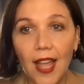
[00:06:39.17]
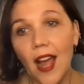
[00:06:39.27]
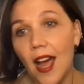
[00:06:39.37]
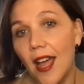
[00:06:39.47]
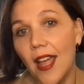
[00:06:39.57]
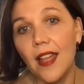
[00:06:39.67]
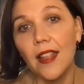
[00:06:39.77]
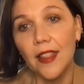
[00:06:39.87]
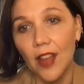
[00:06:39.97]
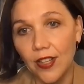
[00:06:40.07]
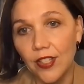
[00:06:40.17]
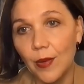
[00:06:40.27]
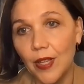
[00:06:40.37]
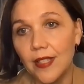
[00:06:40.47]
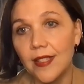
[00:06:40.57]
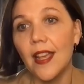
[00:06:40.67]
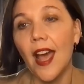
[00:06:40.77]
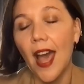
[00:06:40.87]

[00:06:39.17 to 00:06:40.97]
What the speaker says: And I thought she was